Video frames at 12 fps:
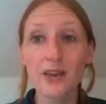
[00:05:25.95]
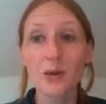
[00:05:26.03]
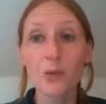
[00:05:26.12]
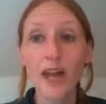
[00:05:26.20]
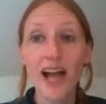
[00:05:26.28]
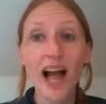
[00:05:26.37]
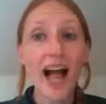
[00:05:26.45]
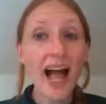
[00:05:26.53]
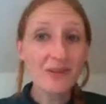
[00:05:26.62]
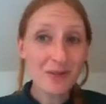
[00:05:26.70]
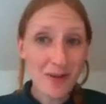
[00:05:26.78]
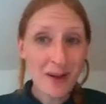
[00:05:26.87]
The way
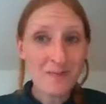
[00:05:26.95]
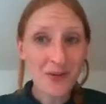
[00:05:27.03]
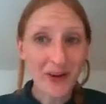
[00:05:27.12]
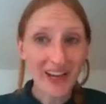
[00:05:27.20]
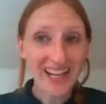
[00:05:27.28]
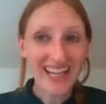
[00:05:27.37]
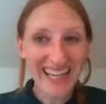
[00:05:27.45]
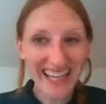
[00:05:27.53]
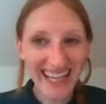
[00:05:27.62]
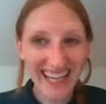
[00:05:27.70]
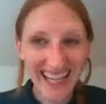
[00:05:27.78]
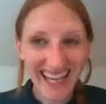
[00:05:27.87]
I remember it,
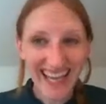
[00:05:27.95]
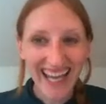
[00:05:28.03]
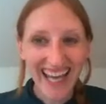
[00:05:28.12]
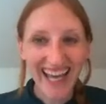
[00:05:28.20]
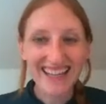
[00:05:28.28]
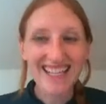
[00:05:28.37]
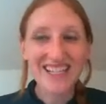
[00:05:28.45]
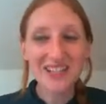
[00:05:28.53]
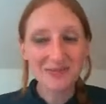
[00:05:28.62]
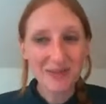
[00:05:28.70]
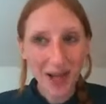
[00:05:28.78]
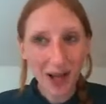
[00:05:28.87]
and this
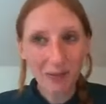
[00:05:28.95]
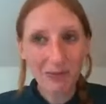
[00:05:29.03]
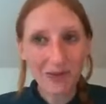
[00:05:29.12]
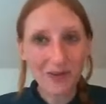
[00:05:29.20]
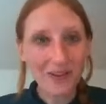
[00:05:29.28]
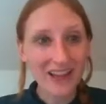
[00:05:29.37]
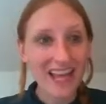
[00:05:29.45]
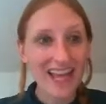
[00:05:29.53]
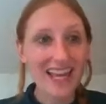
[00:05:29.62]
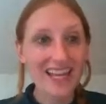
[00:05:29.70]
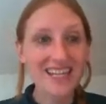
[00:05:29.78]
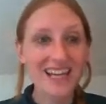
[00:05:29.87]
could be helpful,
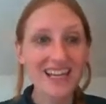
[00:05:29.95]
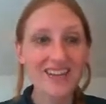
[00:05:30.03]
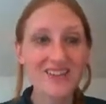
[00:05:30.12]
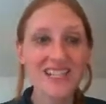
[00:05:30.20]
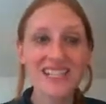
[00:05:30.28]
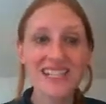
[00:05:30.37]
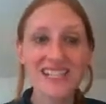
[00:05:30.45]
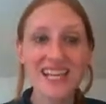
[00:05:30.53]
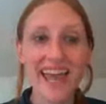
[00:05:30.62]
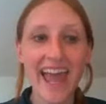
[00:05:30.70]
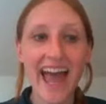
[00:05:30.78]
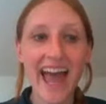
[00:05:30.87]
is I use it to
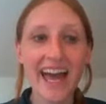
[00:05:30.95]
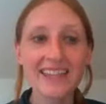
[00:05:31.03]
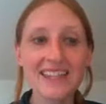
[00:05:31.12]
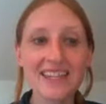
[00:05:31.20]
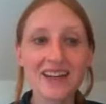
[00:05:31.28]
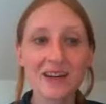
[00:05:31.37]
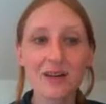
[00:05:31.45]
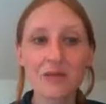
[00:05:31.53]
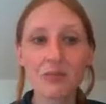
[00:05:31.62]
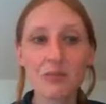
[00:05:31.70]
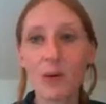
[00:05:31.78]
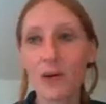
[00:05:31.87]
say at
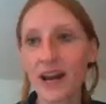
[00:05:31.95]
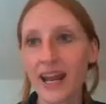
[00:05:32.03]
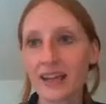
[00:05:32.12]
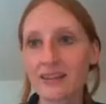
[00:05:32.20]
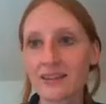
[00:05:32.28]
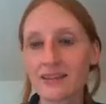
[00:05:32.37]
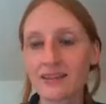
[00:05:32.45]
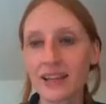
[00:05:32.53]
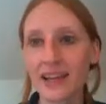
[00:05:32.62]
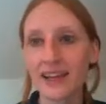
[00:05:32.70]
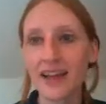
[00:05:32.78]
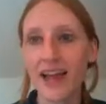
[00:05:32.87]
morning.
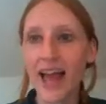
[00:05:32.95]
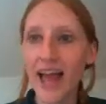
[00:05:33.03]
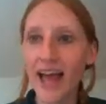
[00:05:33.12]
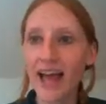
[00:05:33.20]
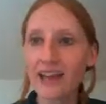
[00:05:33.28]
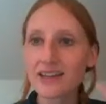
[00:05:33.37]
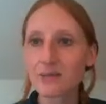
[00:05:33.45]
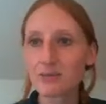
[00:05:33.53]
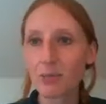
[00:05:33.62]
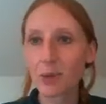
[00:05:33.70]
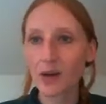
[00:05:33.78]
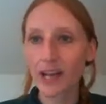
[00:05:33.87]
Yeah, at
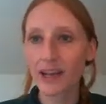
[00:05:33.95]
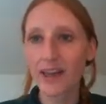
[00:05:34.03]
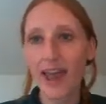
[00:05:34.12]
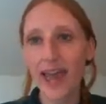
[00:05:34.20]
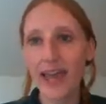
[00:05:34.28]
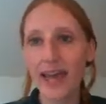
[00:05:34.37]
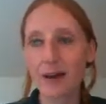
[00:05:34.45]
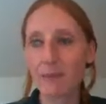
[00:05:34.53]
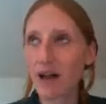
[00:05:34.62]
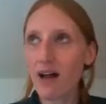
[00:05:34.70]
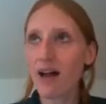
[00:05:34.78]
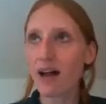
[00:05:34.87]
morning.
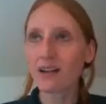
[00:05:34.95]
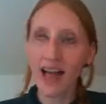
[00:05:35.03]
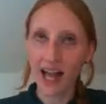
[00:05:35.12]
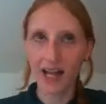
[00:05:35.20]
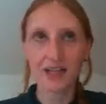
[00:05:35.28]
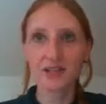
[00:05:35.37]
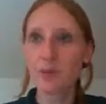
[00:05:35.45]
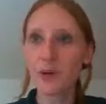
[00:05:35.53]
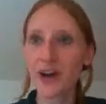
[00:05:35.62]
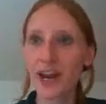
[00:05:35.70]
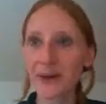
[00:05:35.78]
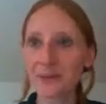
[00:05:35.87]
AM. At
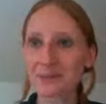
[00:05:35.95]
morning.